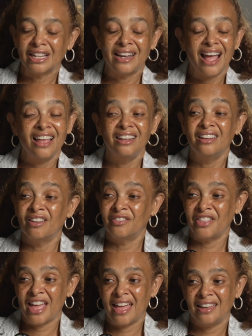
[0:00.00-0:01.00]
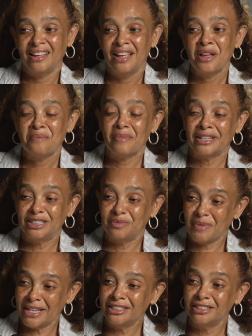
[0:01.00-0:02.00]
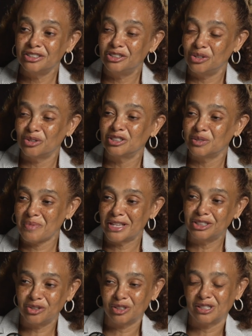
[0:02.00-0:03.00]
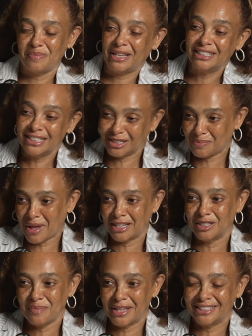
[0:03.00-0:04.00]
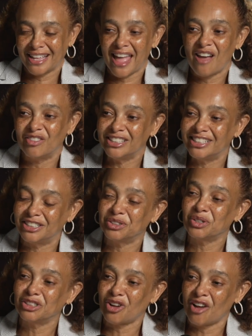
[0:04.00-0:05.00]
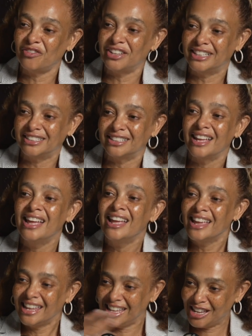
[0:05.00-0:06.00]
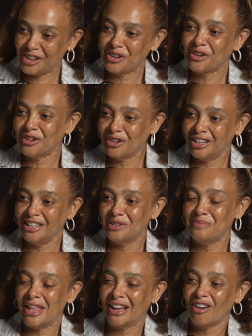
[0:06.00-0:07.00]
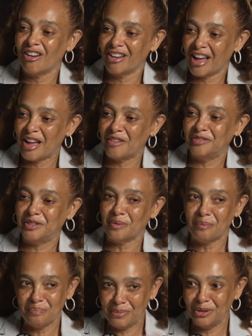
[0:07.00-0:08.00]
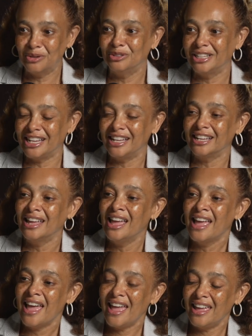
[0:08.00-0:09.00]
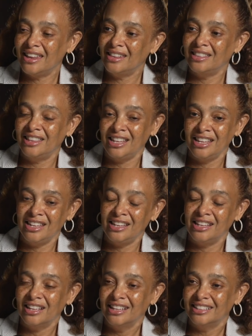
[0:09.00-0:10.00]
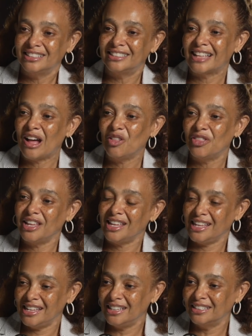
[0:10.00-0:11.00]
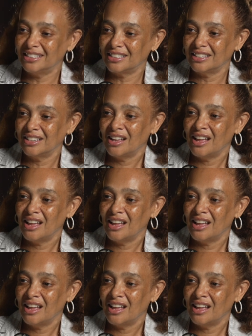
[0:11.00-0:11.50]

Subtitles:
And I love that. My space is your space is my space. I have a district office here in the Black Archives building, and the Southeast